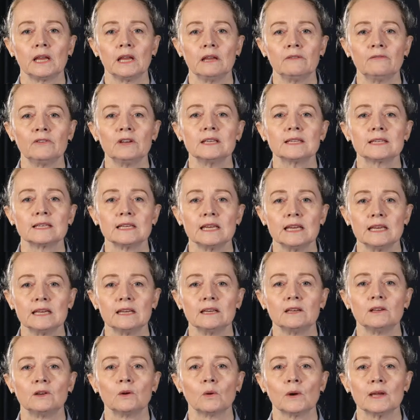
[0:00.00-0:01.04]
If it is
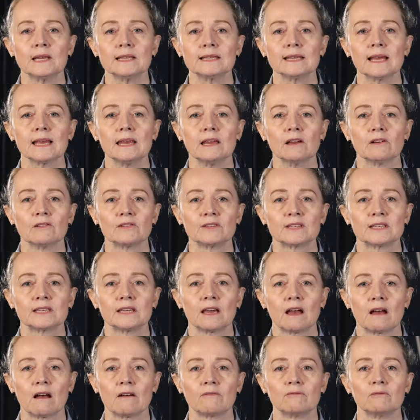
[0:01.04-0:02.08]
needed, Queensland Health
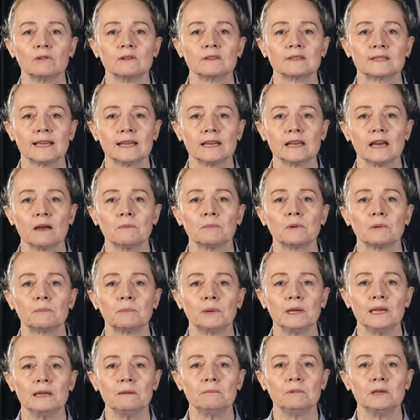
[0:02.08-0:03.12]
staff will set up a
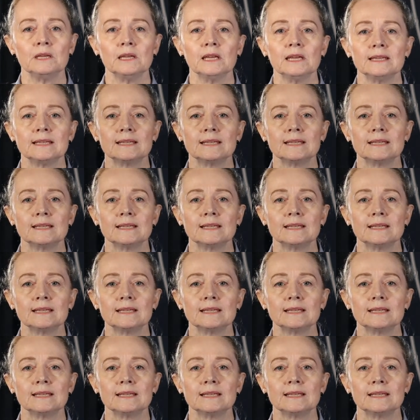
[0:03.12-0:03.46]
PPE